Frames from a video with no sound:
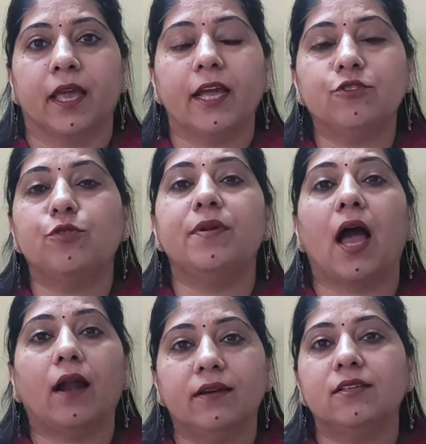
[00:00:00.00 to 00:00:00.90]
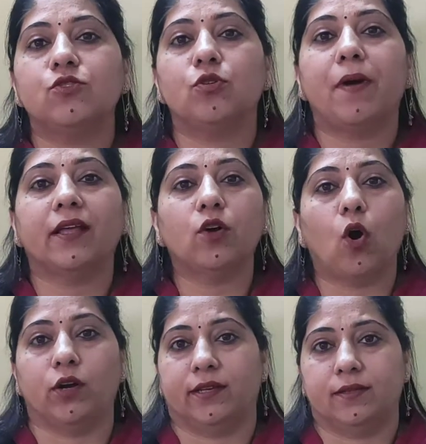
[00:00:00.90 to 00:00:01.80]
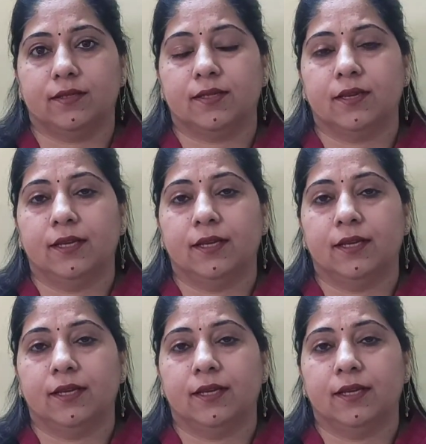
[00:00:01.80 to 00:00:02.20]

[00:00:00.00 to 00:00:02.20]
It should be understood by the audience.